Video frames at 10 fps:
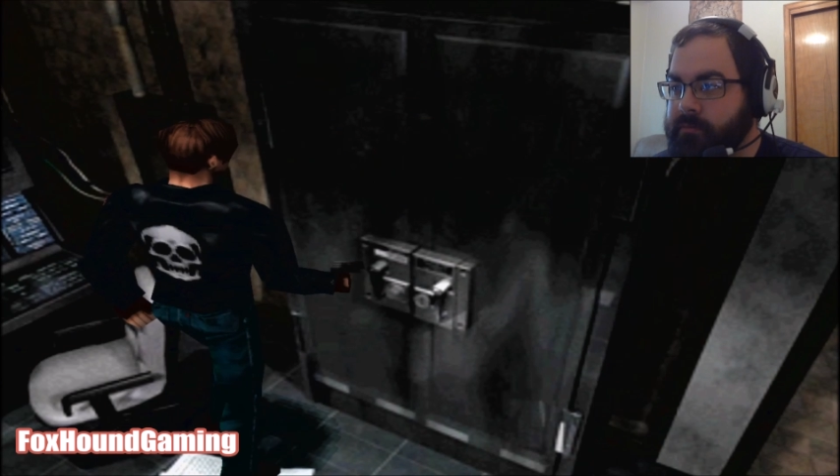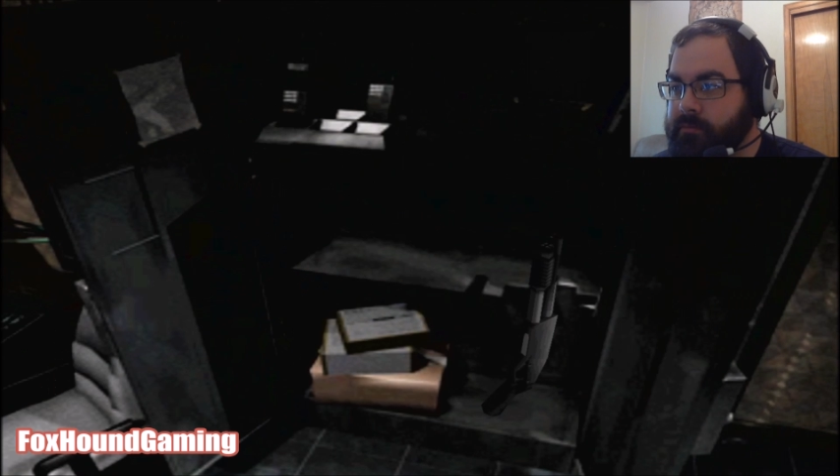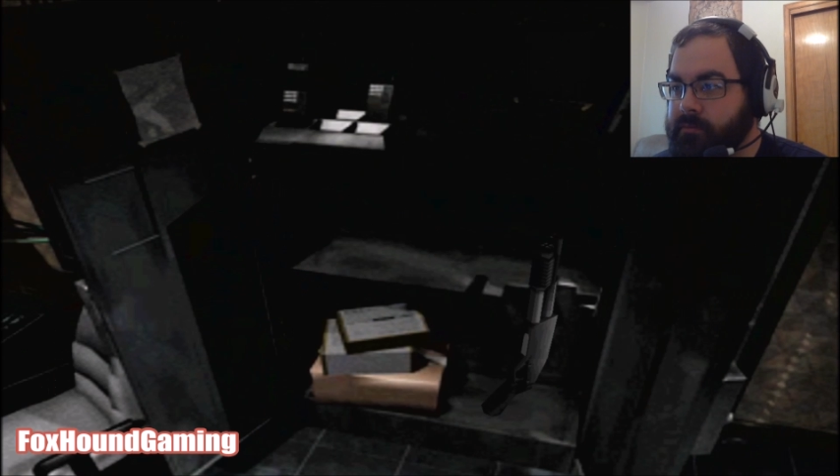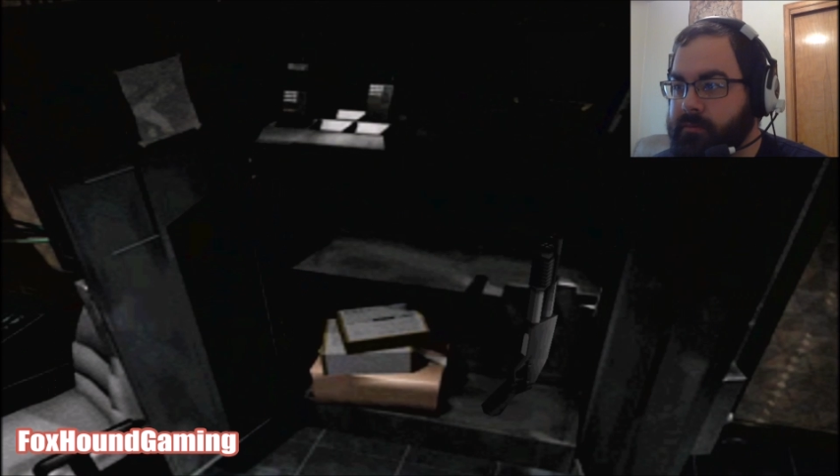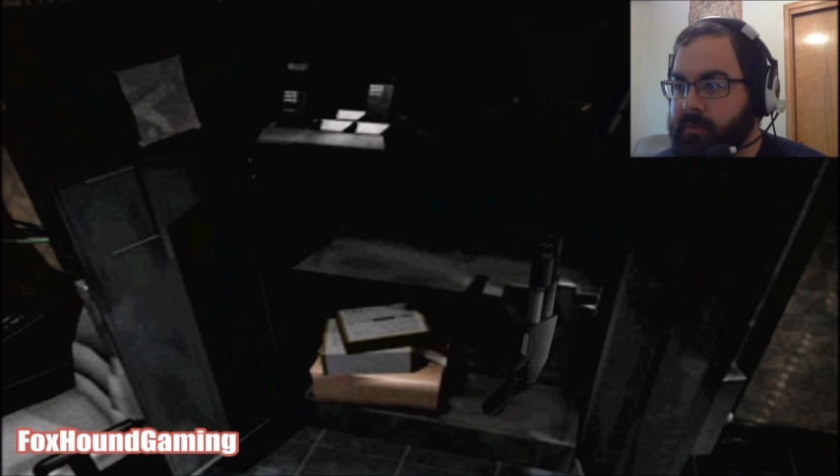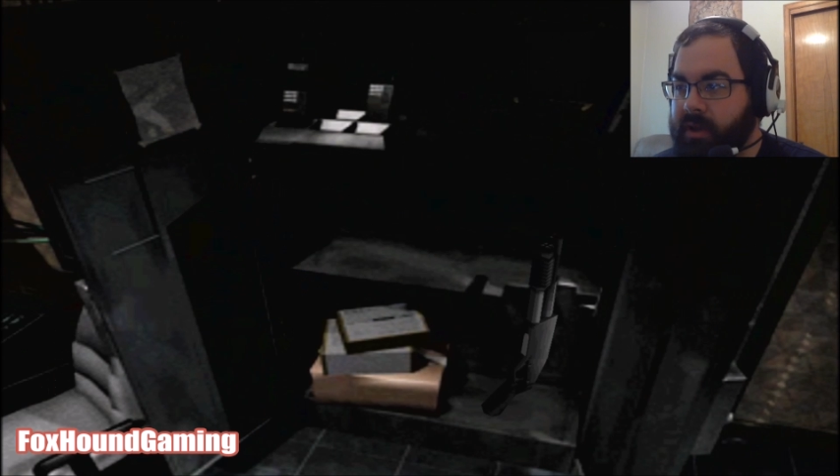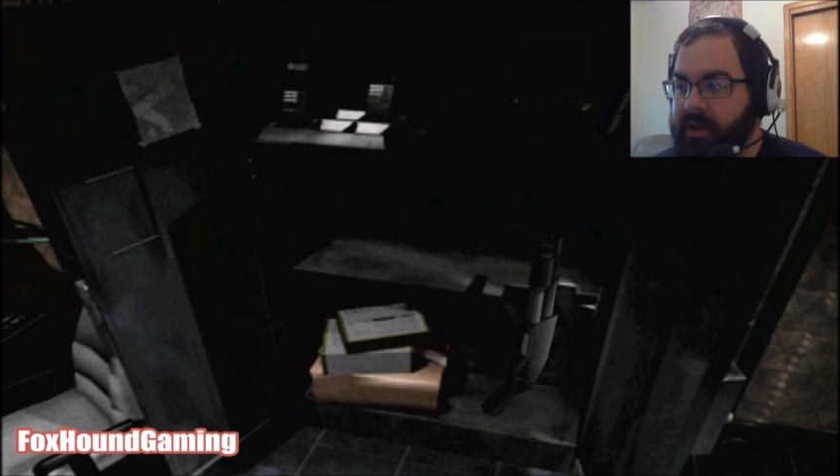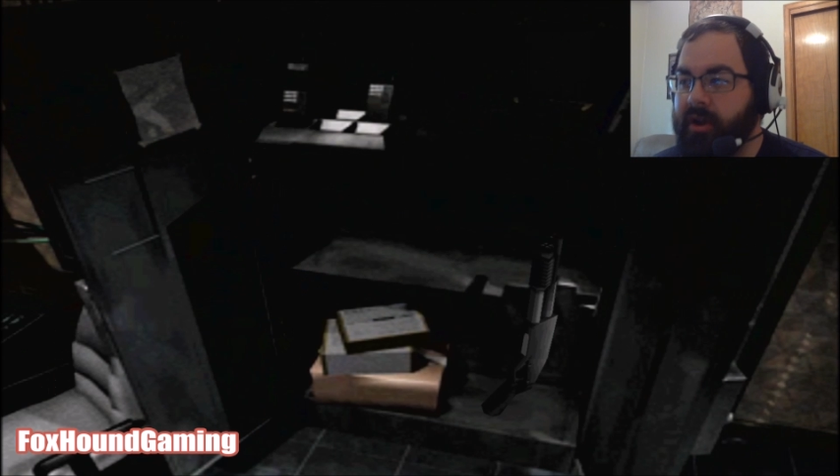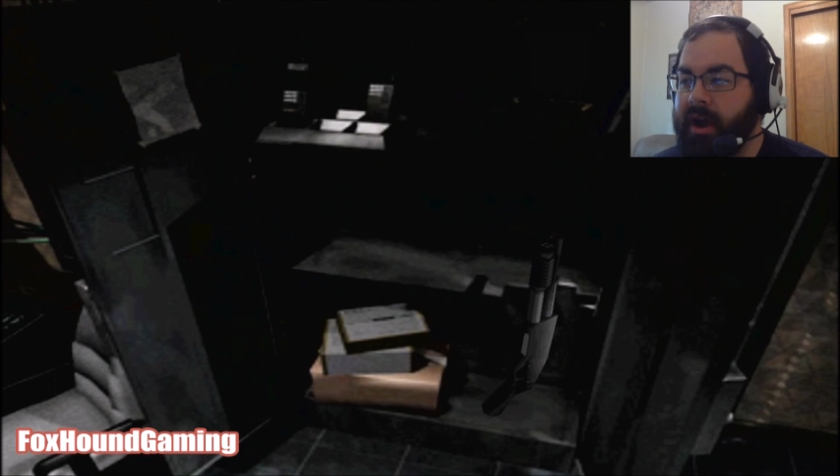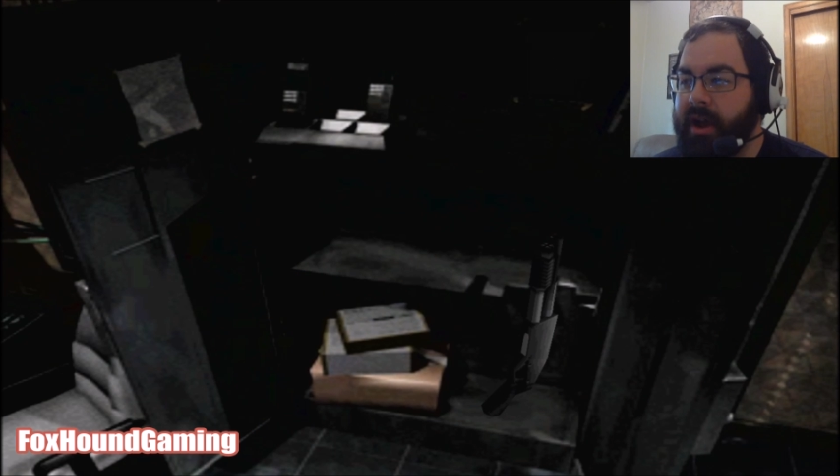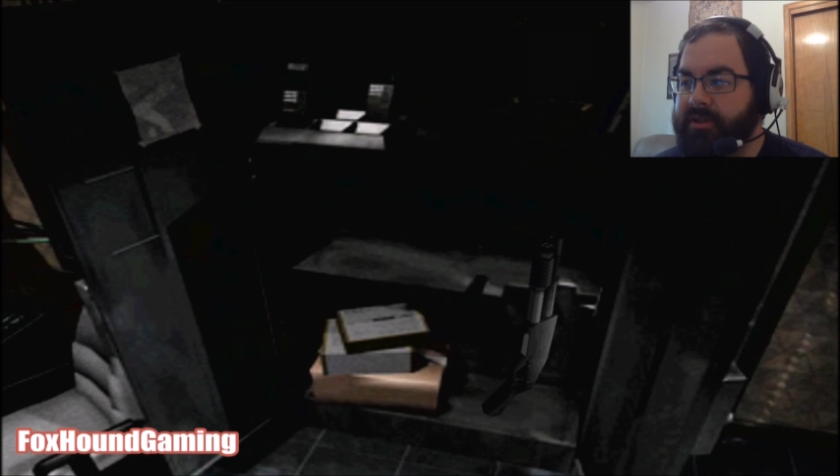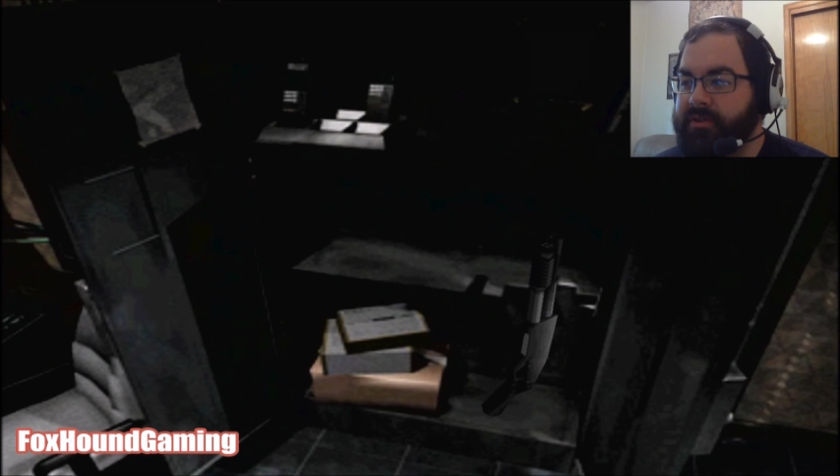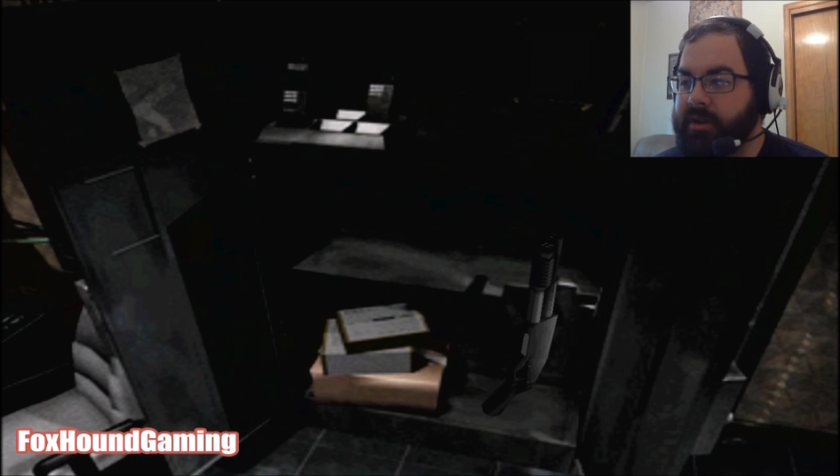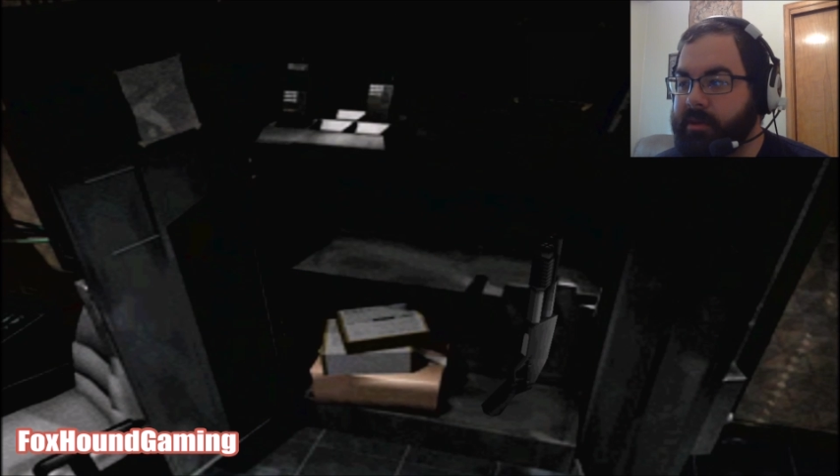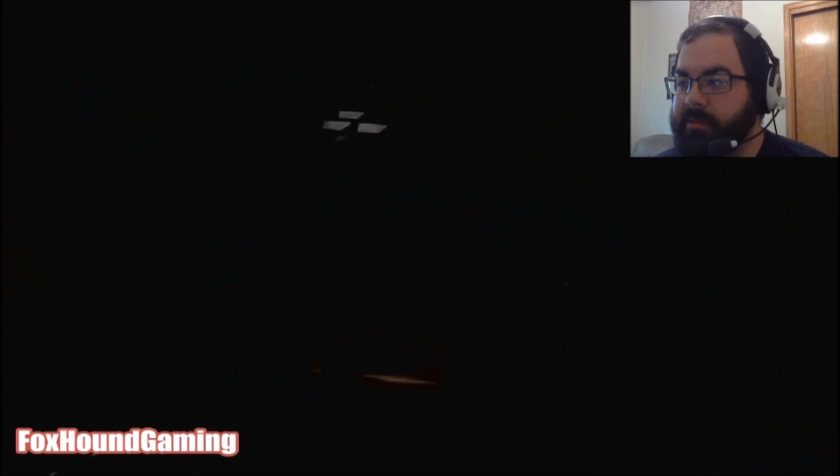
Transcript: Like your highest trained